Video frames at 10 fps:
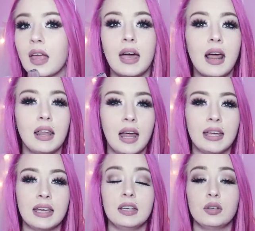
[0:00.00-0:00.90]
And I
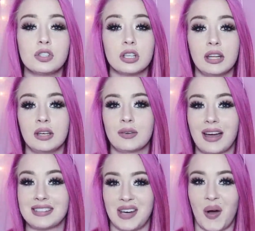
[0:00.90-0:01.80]
like it. Usually, you
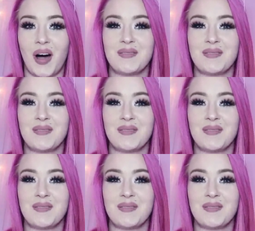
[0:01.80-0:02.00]
guys know